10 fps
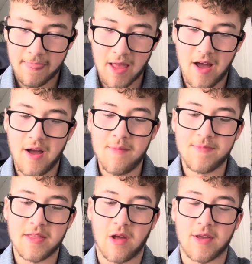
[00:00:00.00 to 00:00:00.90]

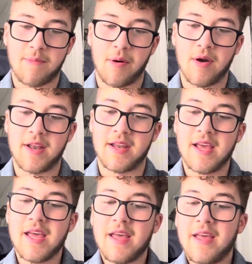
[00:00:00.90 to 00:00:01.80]
like putting,
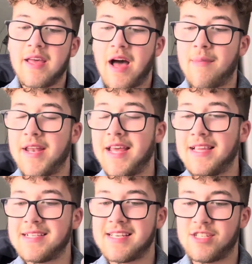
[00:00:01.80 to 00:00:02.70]
I mean, in
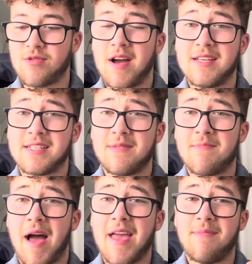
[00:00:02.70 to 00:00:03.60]
this situation,
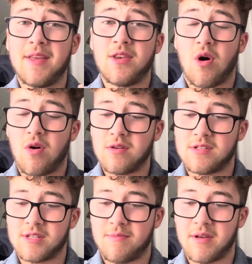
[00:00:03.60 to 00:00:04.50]
maybe not
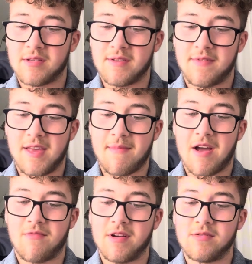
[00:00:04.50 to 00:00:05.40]
just because of the
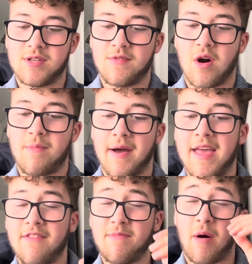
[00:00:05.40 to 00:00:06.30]
amount of reels you've got, but
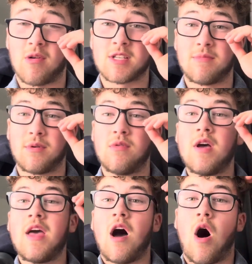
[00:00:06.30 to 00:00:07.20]
if possible,
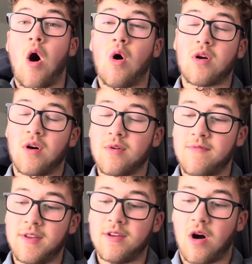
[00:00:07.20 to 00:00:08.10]

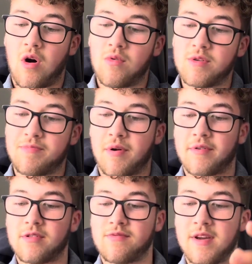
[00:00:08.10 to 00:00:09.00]
archiving your old
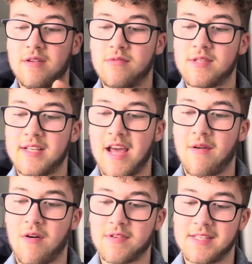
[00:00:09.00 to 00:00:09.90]
product reels.
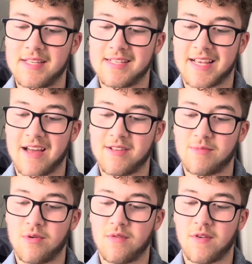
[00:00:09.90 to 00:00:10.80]
Now, obviously, this account's
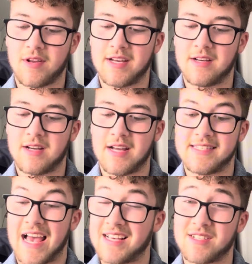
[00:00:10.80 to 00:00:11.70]
more of like a
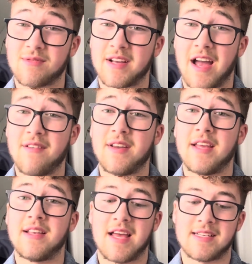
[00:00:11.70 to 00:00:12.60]
tester account
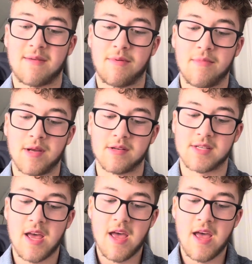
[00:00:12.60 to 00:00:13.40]
in example, because